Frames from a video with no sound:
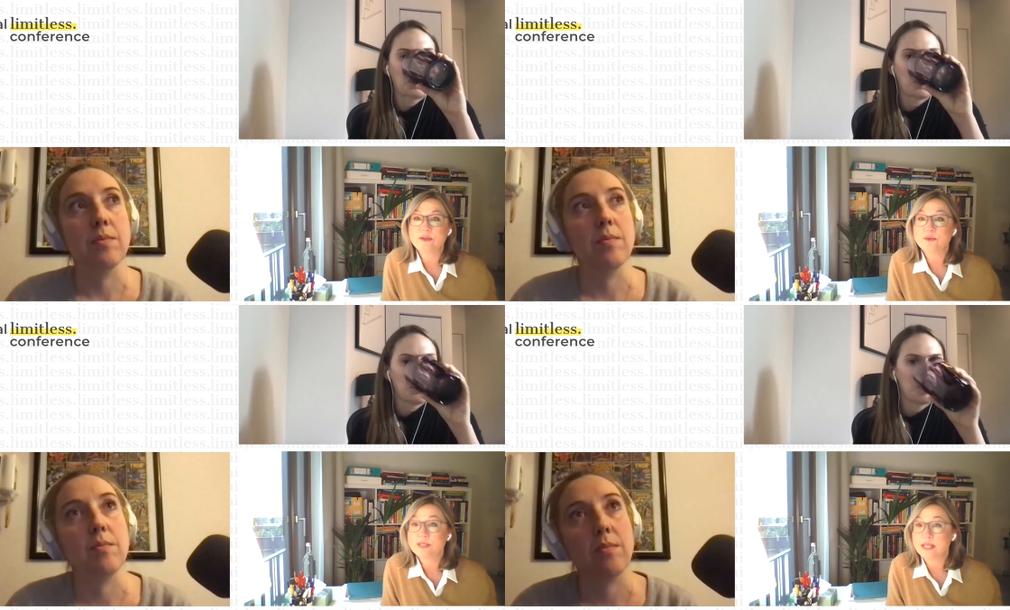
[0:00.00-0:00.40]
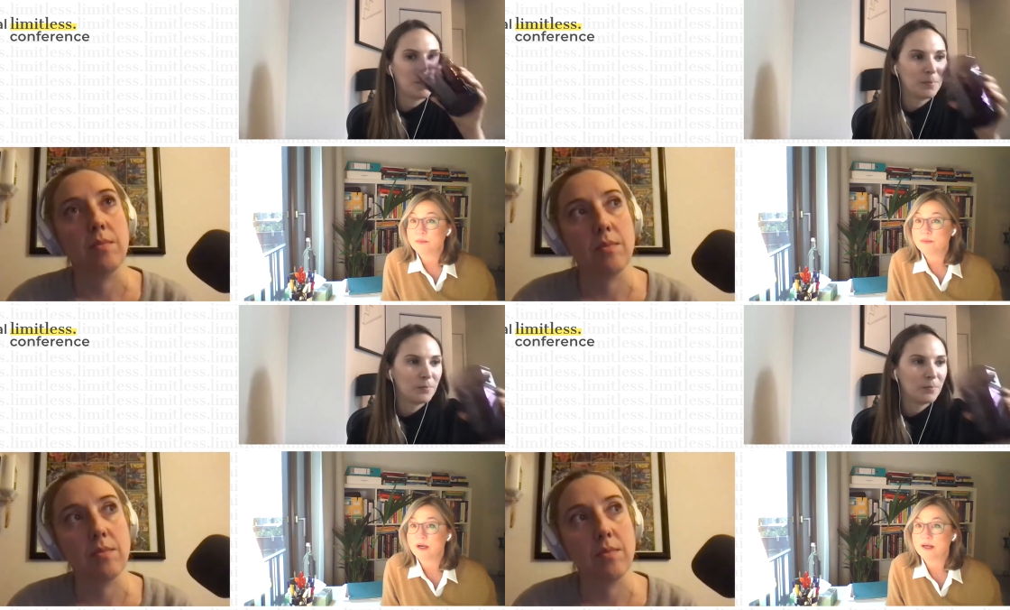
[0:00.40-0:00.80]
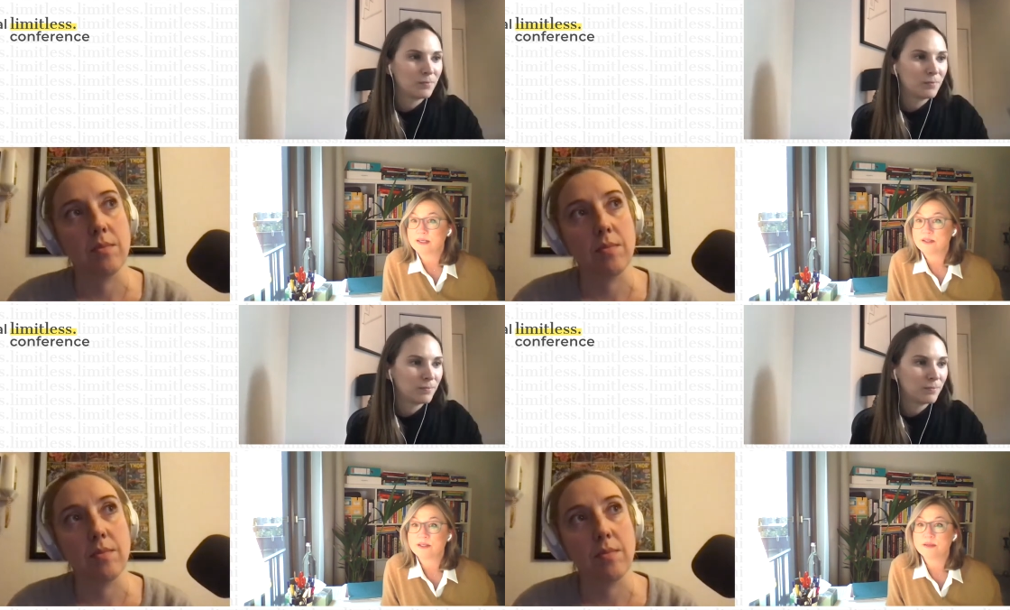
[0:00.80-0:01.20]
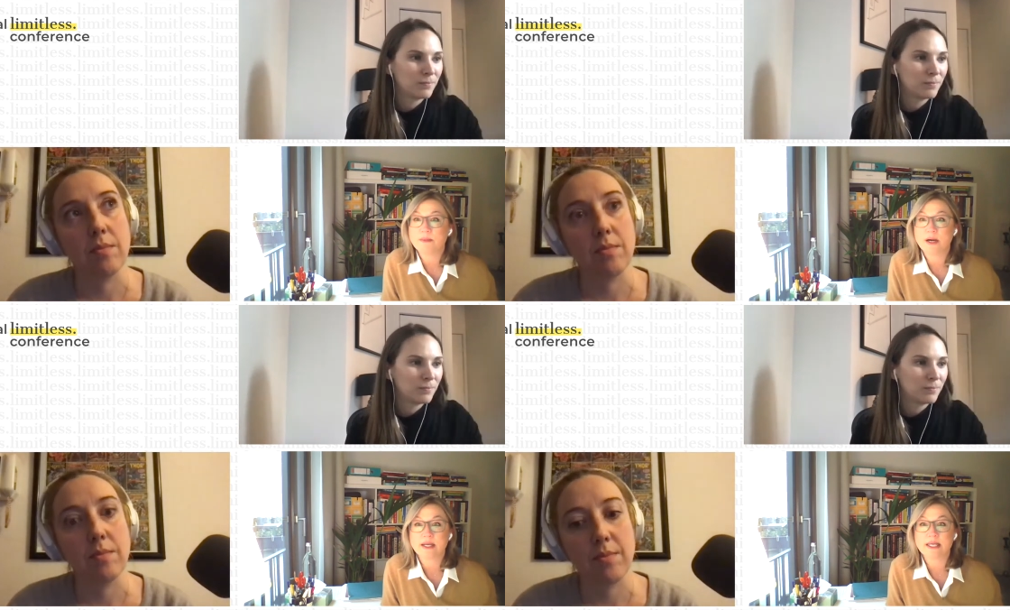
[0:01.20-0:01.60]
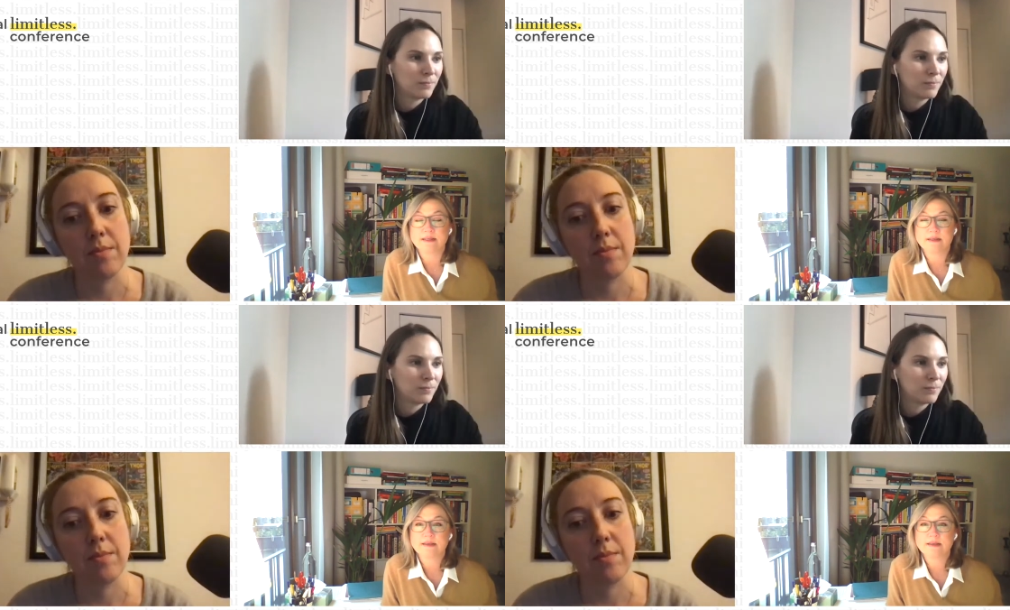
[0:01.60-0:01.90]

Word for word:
Speaker 1: new tech product to the market?